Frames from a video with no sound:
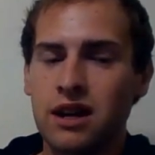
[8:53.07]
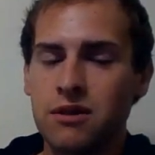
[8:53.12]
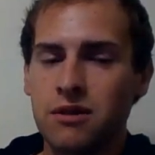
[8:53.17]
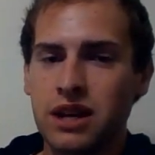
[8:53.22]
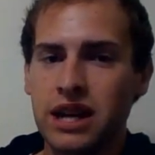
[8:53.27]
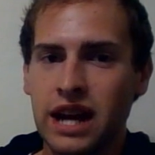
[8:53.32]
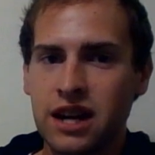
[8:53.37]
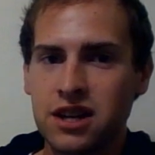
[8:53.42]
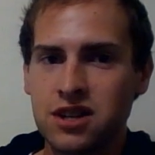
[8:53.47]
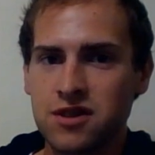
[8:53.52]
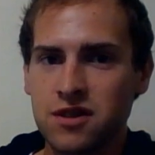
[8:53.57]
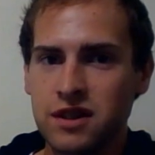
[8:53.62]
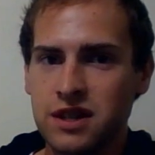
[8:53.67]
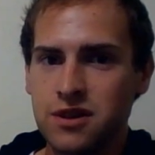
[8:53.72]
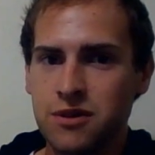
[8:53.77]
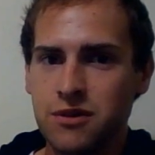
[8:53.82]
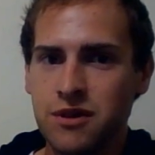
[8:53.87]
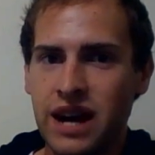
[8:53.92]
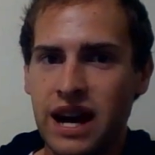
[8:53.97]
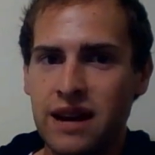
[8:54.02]
you can actually
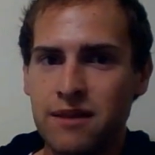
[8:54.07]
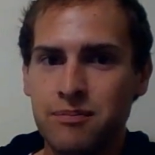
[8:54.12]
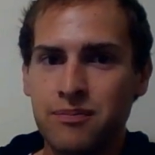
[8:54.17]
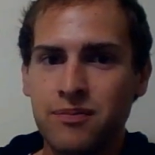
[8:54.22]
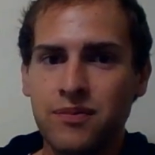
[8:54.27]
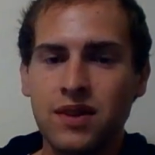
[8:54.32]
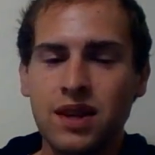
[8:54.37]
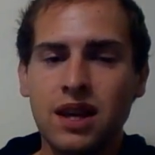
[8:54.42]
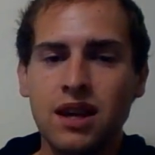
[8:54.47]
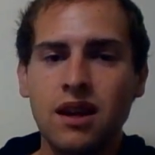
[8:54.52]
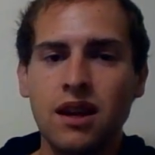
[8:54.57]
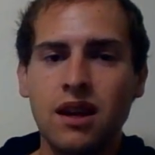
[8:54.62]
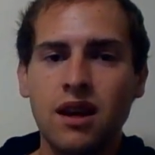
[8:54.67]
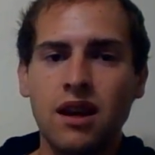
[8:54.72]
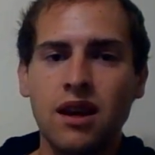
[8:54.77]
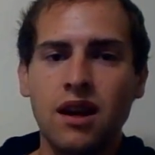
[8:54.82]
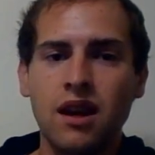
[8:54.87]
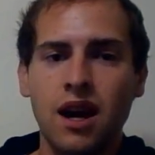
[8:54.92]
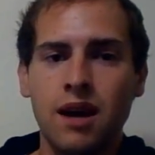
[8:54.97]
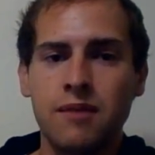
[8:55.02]
do that.
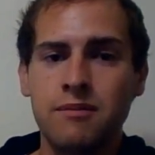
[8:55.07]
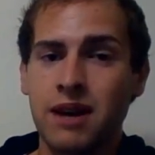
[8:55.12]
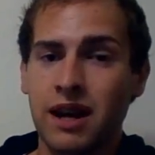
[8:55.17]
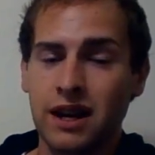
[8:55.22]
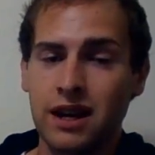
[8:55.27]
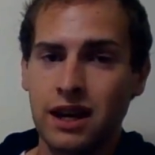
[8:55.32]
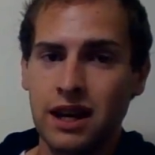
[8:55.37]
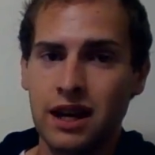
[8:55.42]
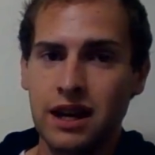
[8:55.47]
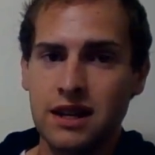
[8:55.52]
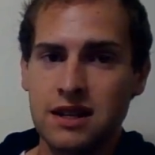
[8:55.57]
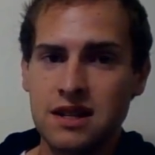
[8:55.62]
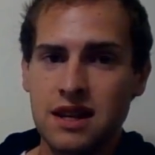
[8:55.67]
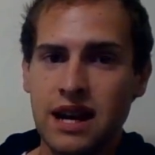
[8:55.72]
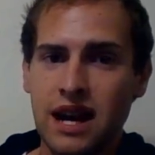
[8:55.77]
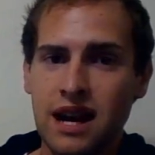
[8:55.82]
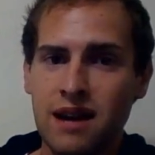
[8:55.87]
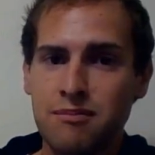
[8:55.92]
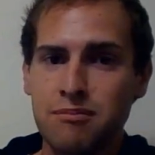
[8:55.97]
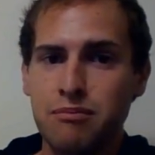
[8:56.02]
I'm not going to get into
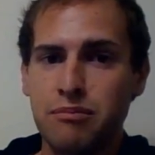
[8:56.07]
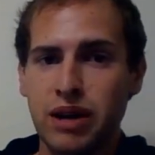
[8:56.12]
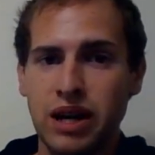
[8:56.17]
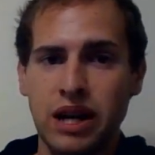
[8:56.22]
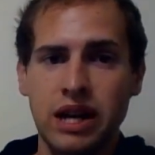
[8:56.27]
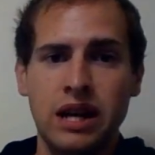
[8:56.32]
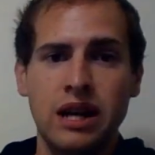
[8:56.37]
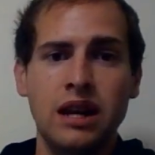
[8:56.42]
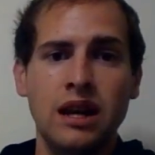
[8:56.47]
that, but